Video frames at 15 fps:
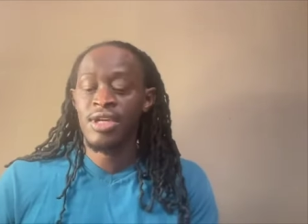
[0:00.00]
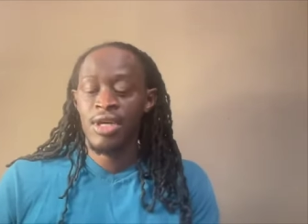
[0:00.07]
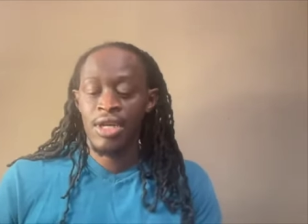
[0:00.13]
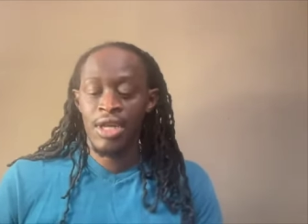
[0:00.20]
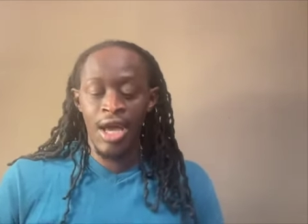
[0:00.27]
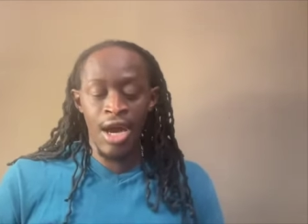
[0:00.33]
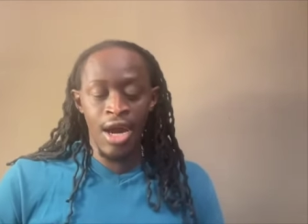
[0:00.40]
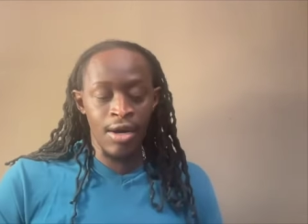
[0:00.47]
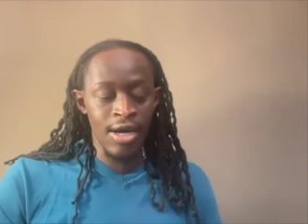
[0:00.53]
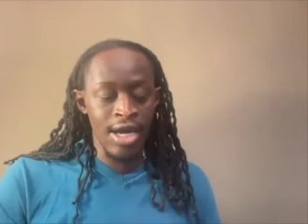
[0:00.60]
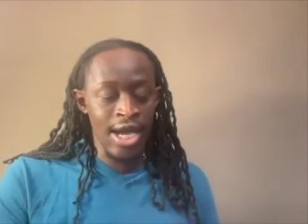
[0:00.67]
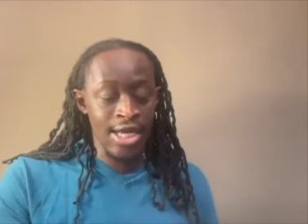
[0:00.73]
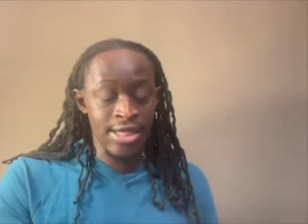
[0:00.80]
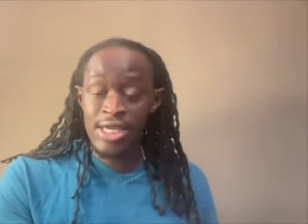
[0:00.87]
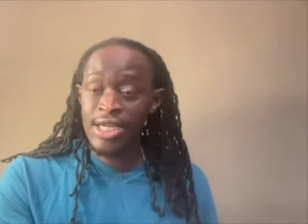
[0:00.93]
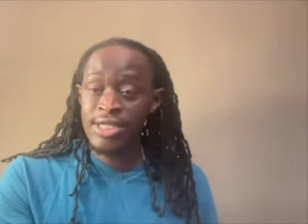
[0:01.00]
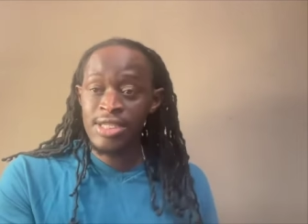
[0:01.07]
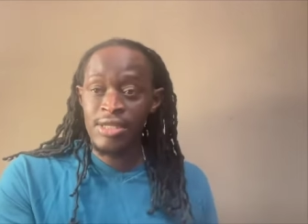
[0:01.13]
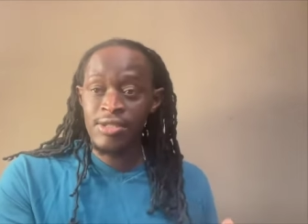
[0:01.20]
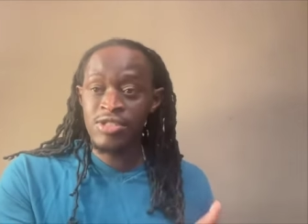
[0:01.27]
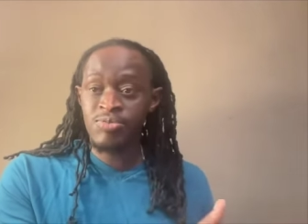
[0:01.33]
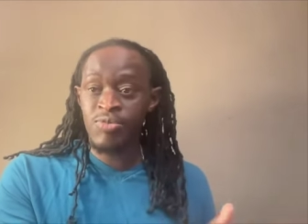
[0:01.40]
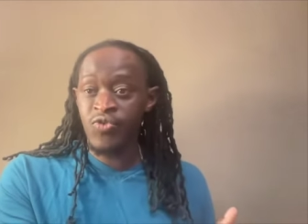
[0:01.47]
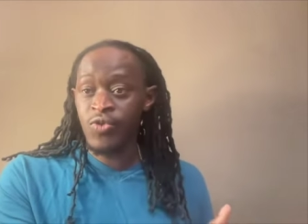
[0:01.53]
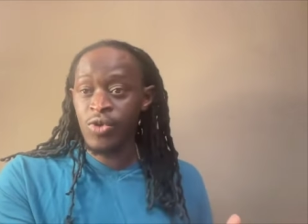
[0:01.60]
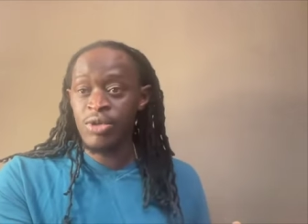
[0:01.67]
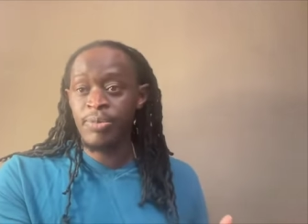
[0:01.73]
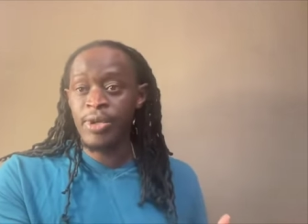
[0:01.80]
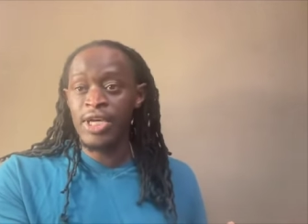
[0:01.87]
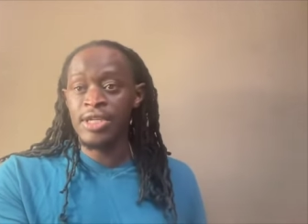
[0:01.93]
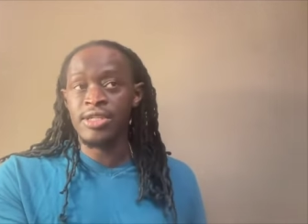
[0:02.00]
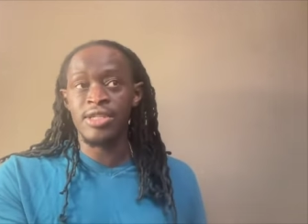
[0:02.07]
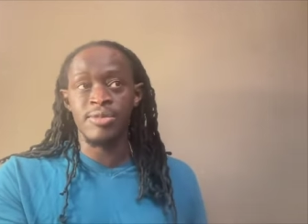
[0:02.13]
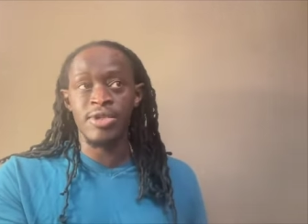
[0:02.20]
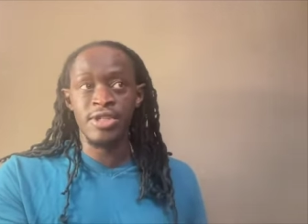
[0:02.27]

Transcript: Now, at that time, this before the pandemic.